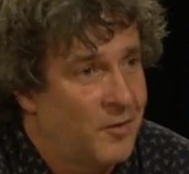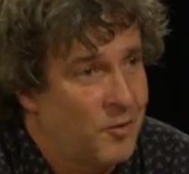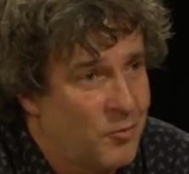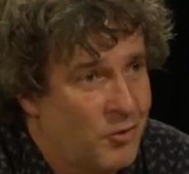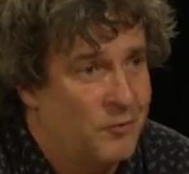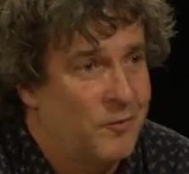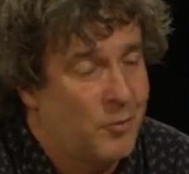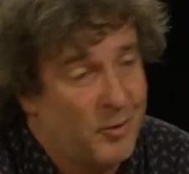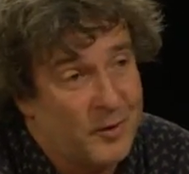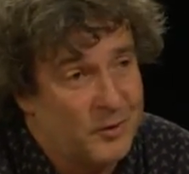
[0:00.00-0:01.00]
very
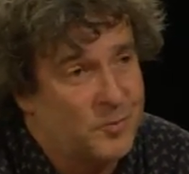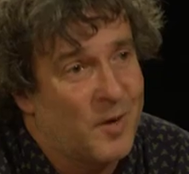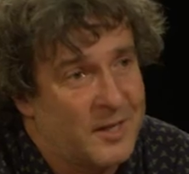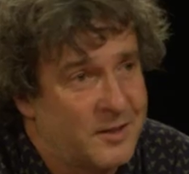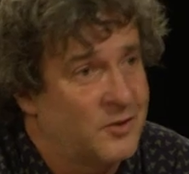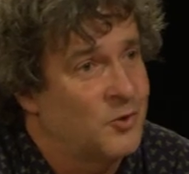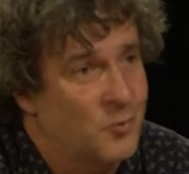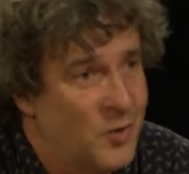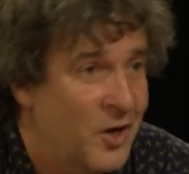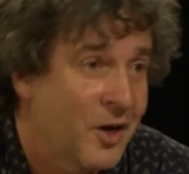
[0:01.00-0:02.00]
privileged places to
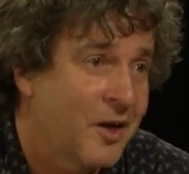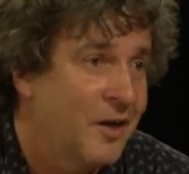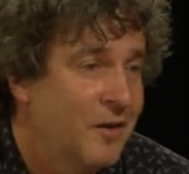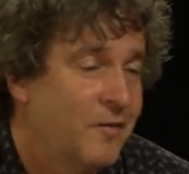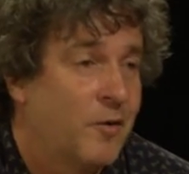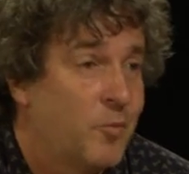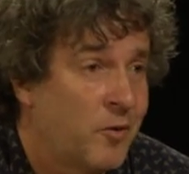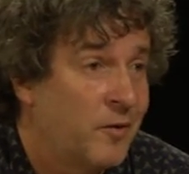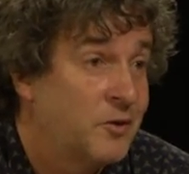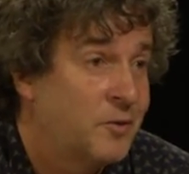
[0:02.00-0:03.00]
work, very
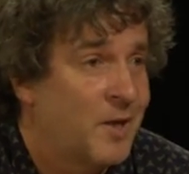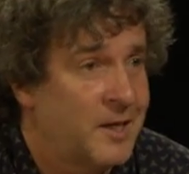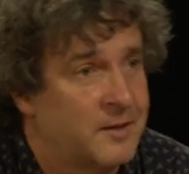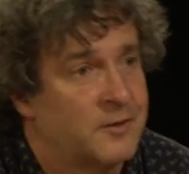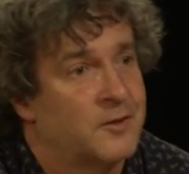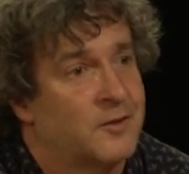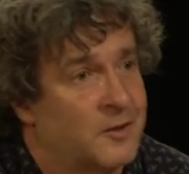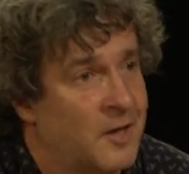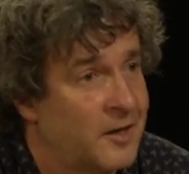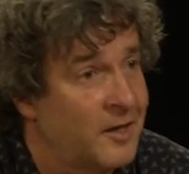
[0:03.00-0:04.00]
privileged places to
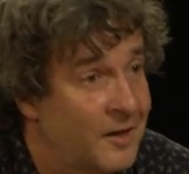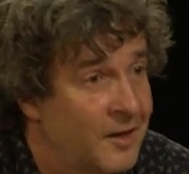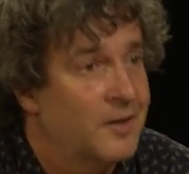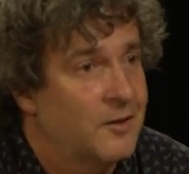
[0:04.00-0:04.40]
study,